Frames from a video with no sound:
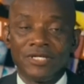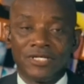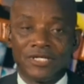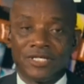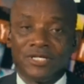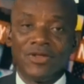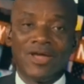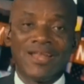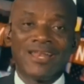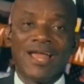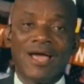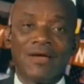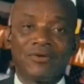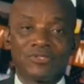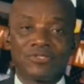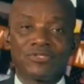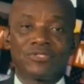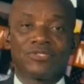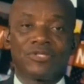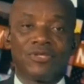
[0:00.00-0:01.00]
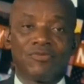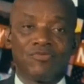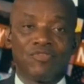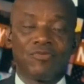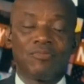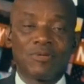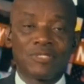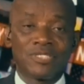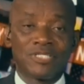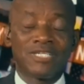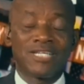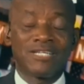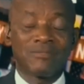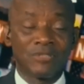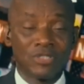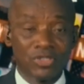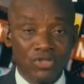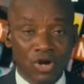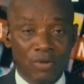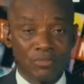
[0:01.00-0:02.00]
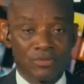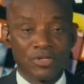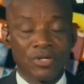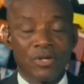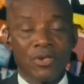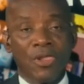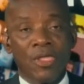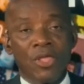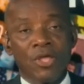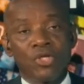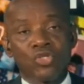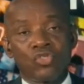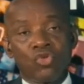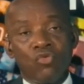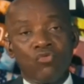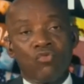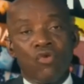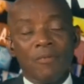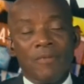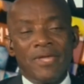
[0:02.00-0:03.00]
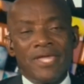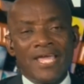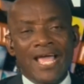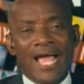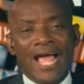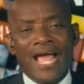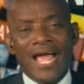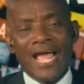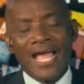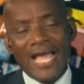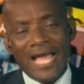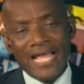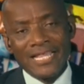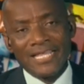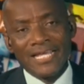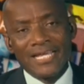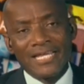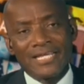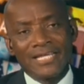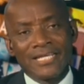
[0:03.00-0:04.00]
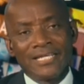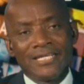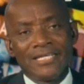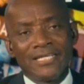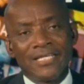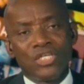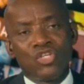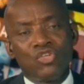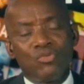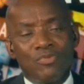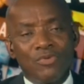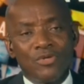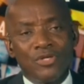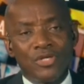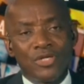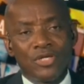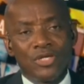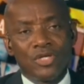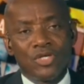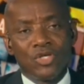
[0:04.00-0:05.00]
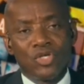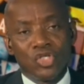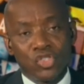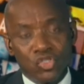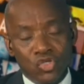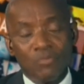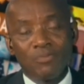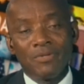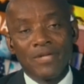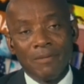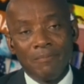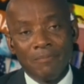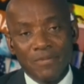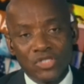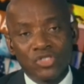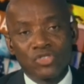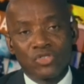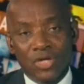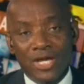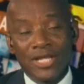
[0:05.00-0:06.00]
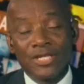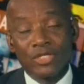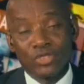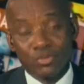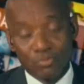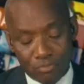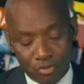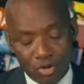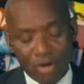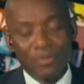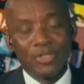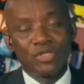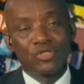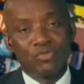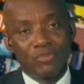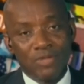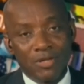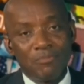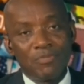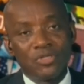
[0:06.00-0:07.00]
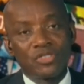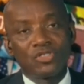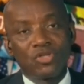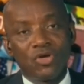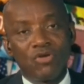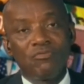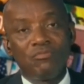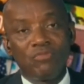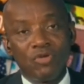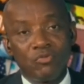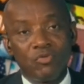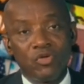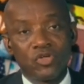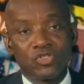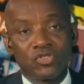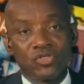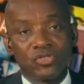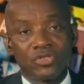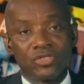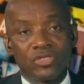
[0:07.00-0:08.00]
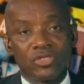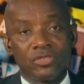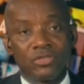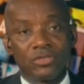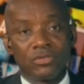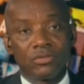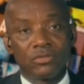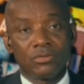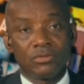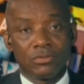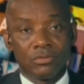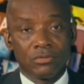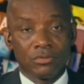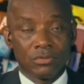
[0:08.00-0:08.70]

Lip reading: you know, announce a few persons have been dropped. So for me, I think it should be a mixture, and probably to be a mixture of both, you know,